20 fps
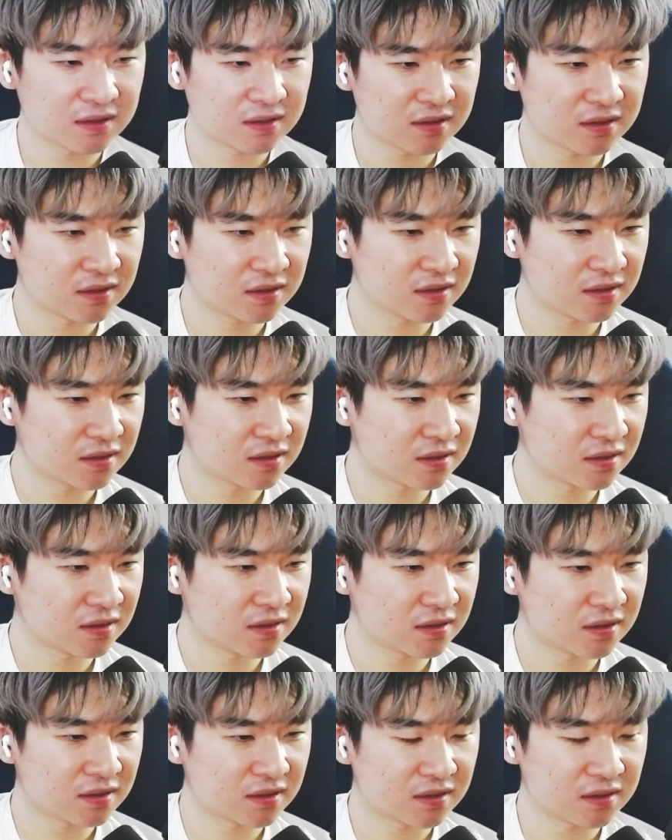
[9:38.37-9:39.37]

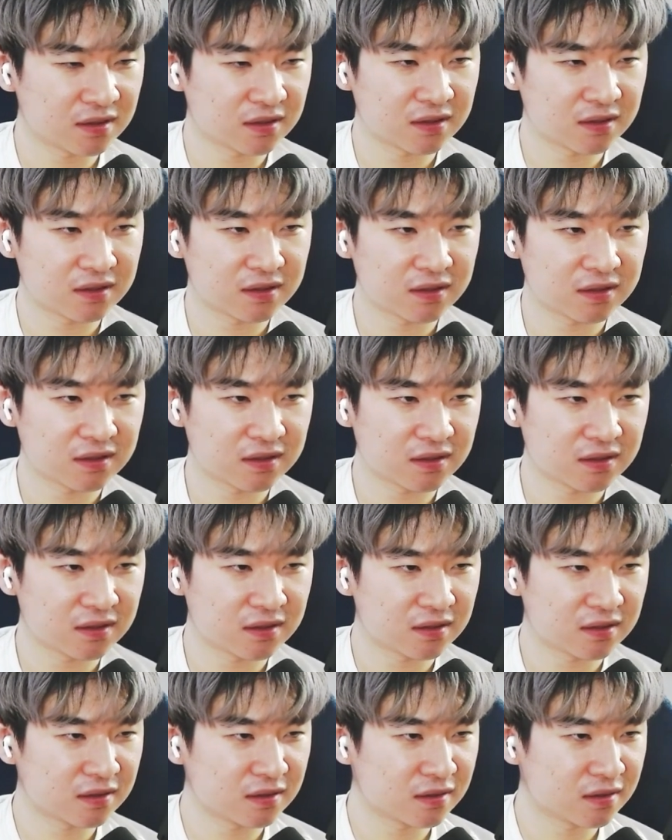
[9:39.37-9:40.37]

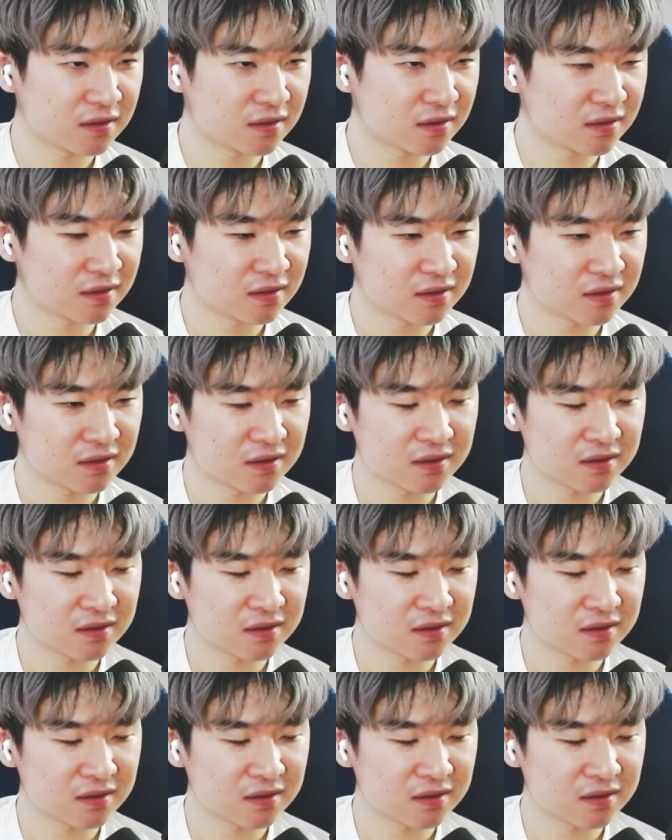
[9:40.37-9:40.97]
[no speech]